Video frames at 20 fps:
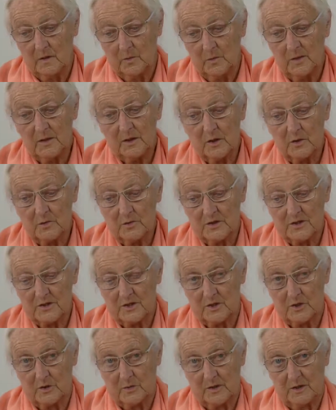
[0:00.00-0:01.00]
We know the
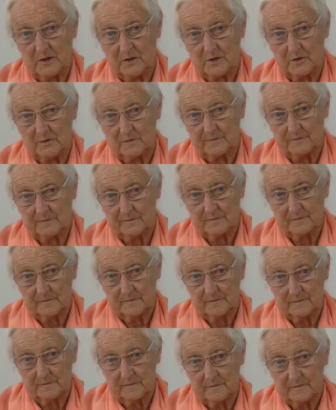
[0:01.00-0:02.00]
situation.
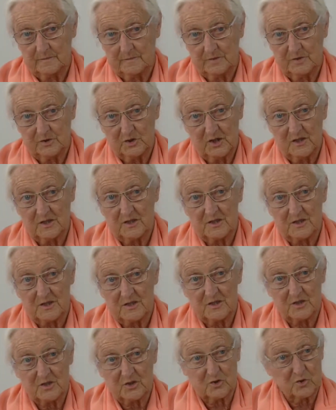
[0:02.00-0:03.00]
The
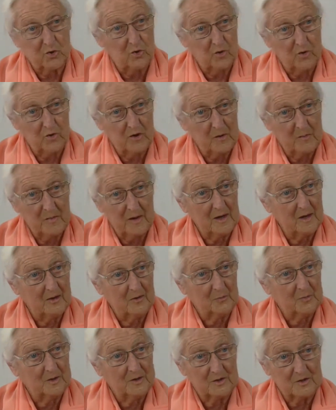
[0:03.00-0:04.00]
Genesis story may
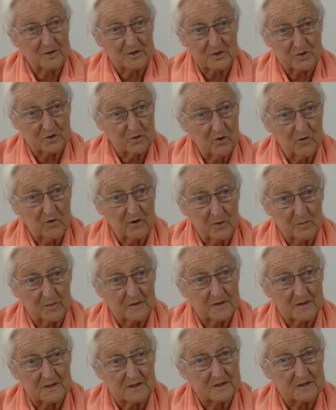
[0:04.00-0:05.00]
have been a story,
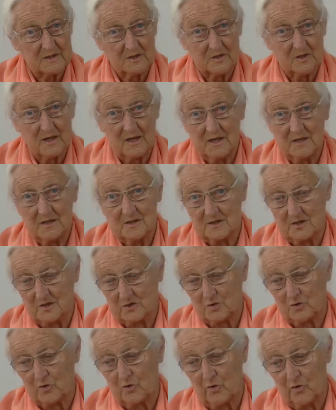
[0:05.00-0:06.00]
but it's
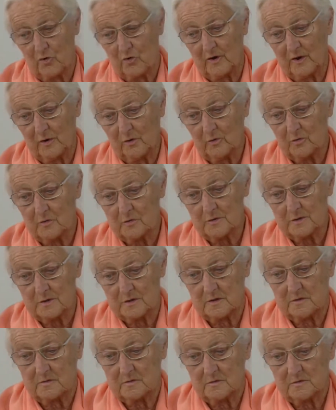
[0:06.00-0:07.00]
today's story
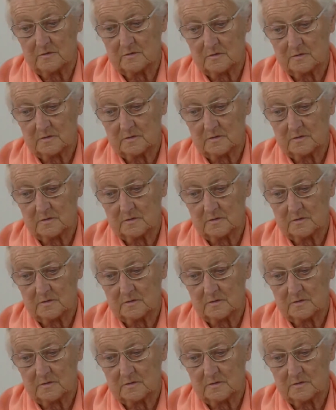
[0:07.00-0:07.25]
also.